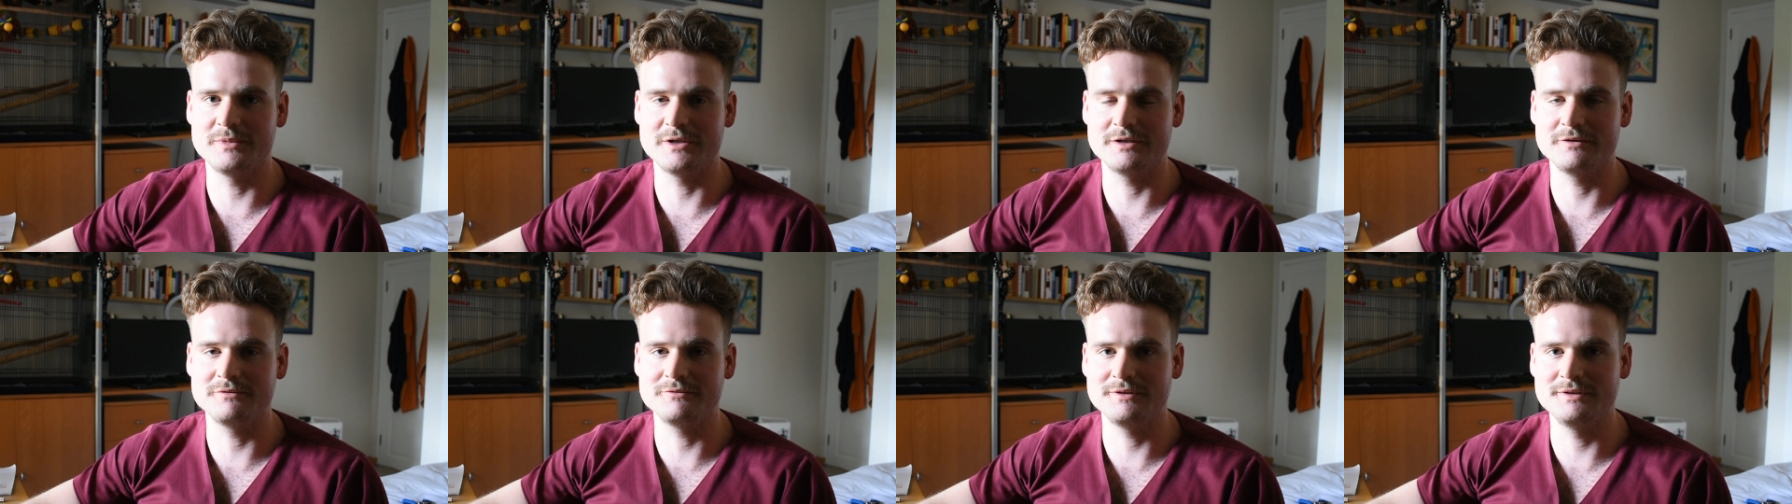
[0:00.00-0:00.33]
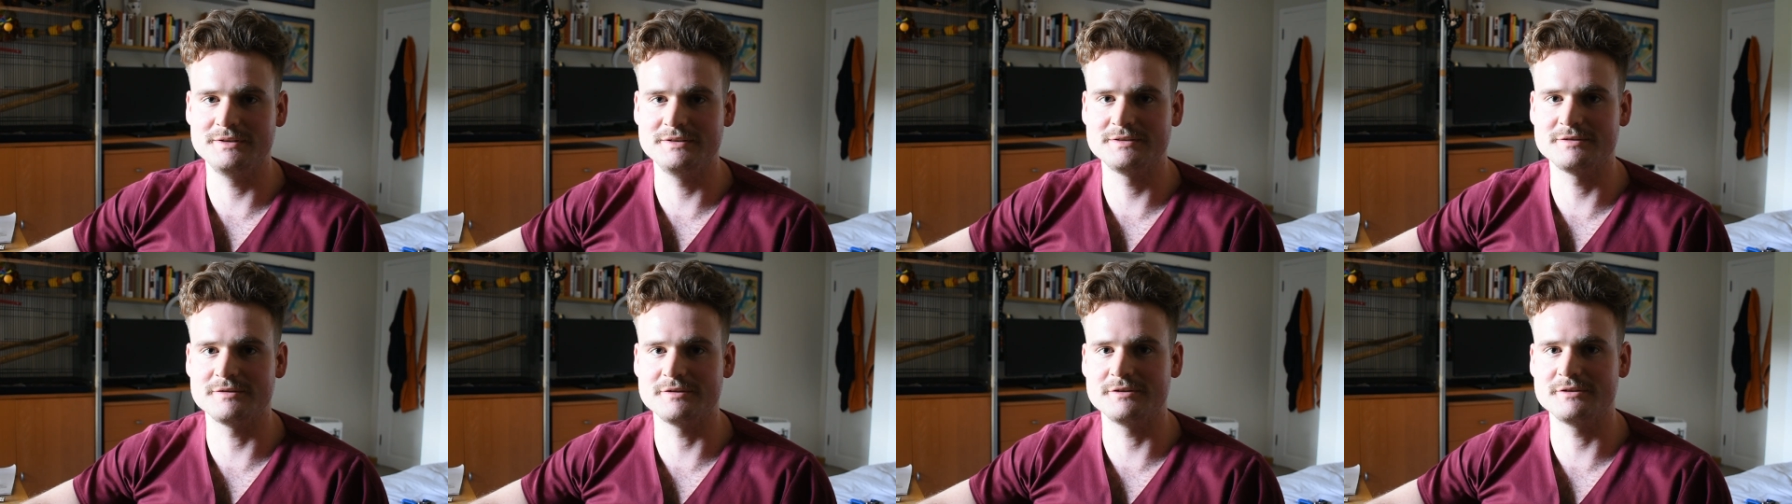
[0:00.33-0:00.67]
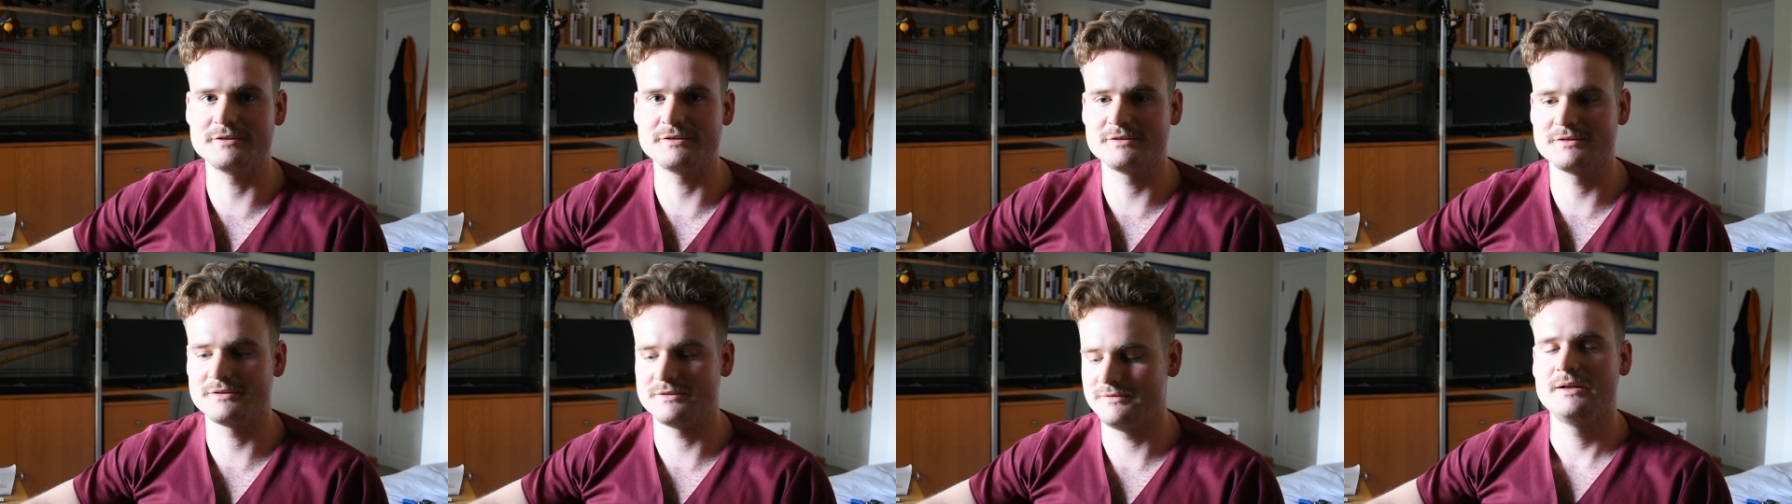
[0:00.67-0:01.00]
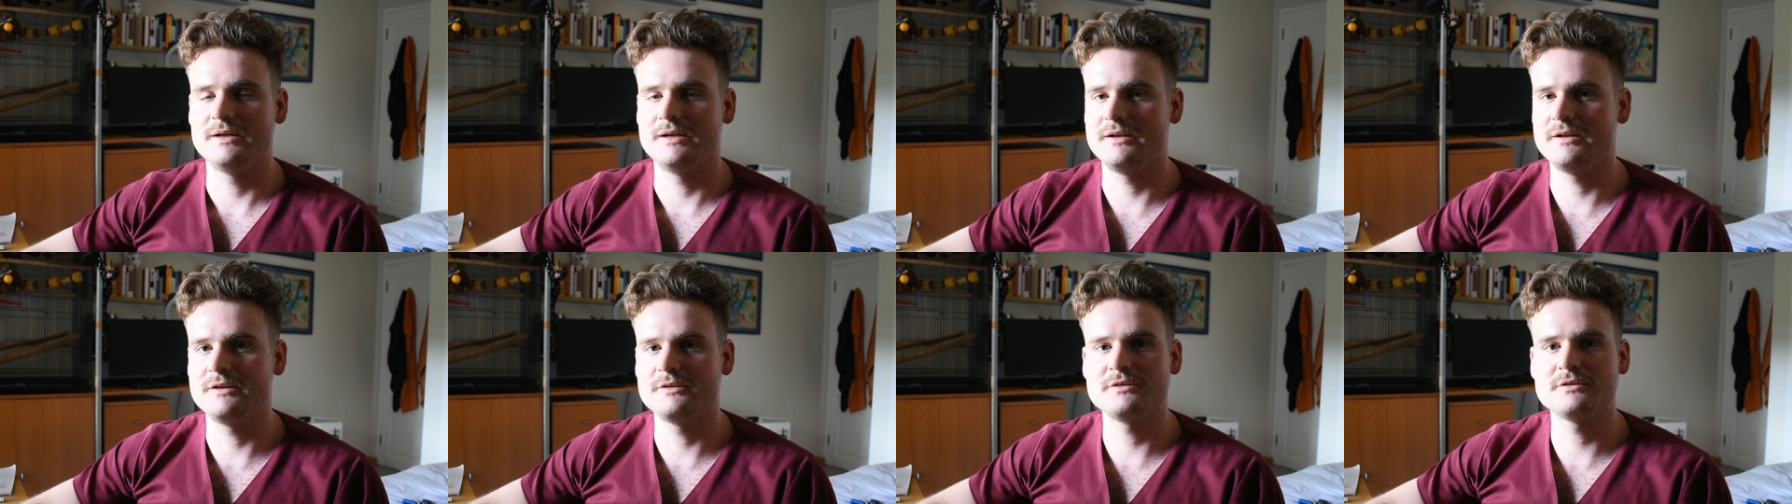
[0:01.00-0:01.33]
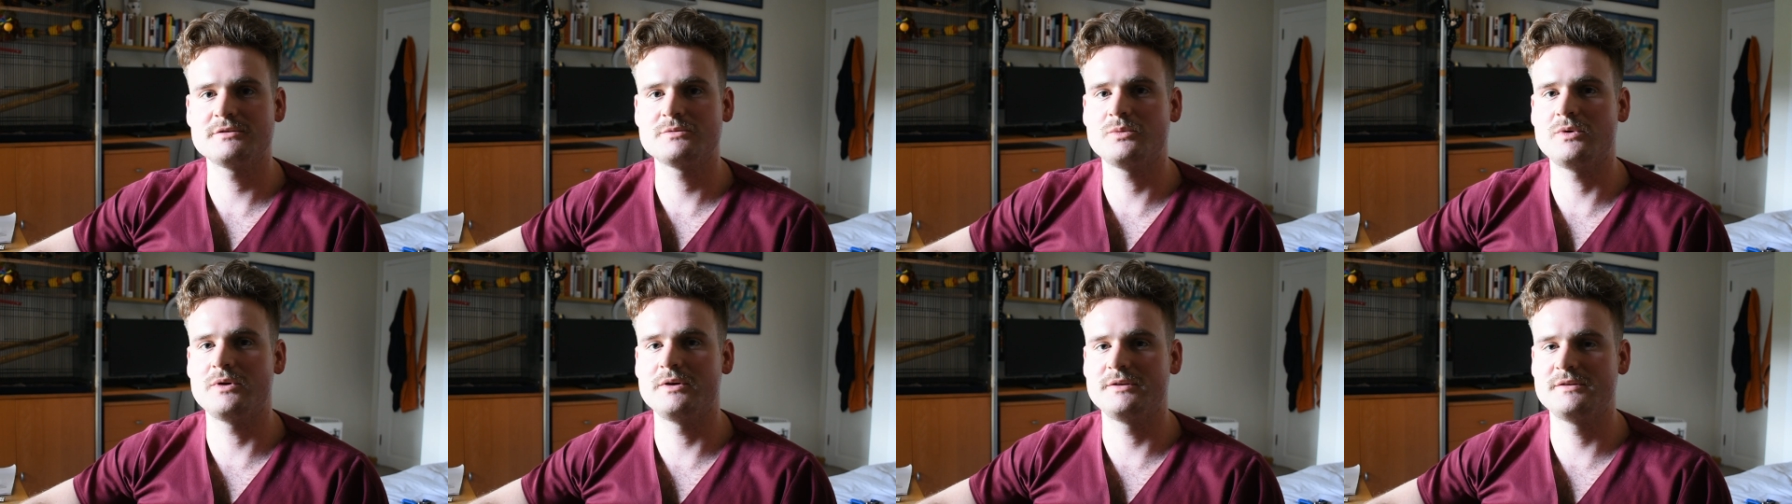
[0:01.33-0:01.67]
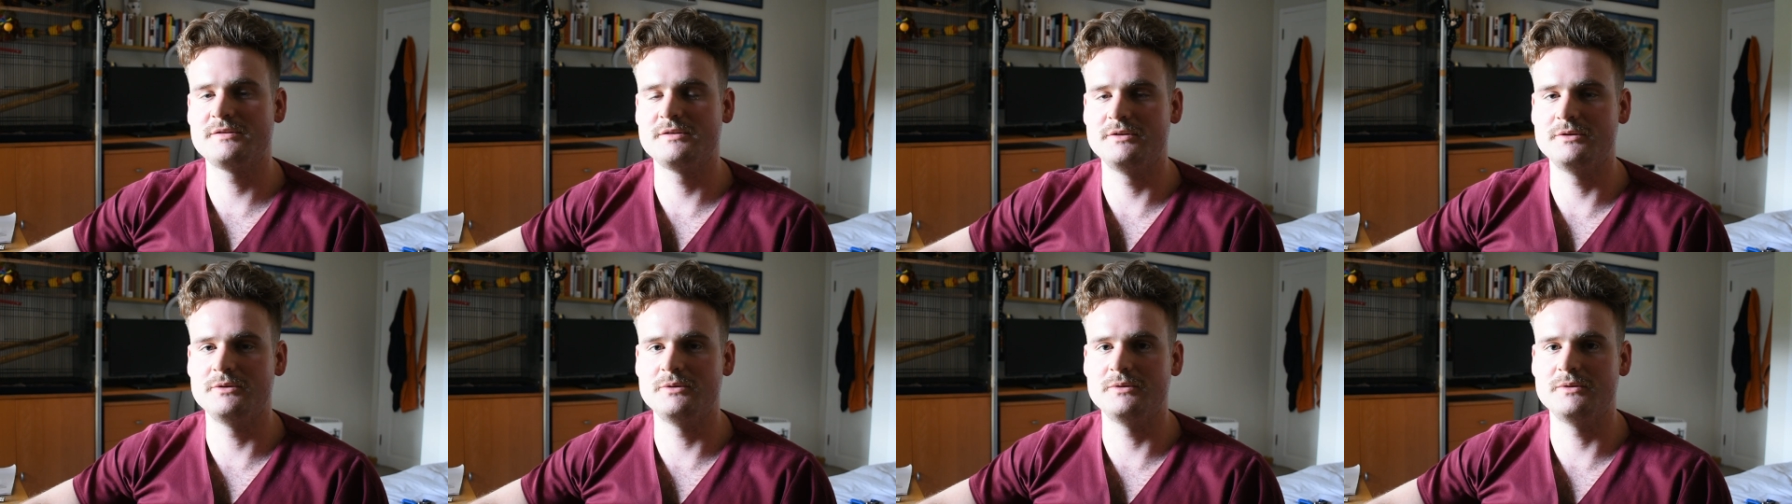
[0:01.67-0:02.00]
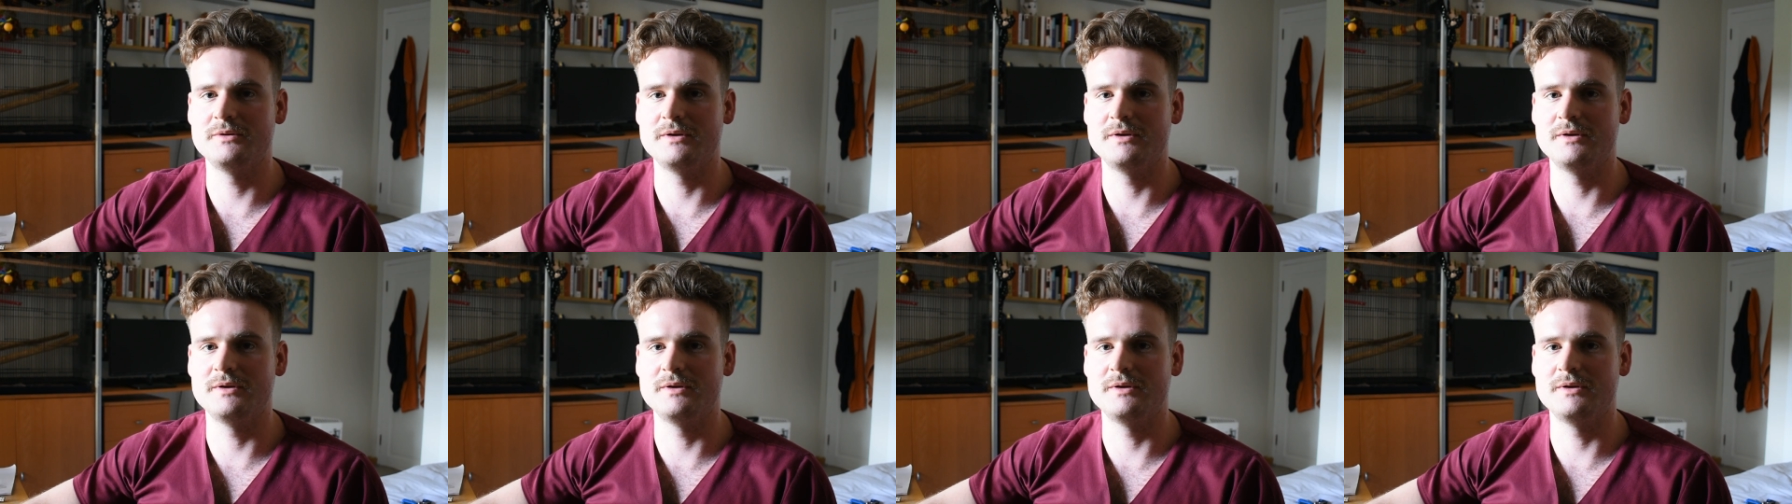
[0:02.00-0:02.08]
by research, and I just want to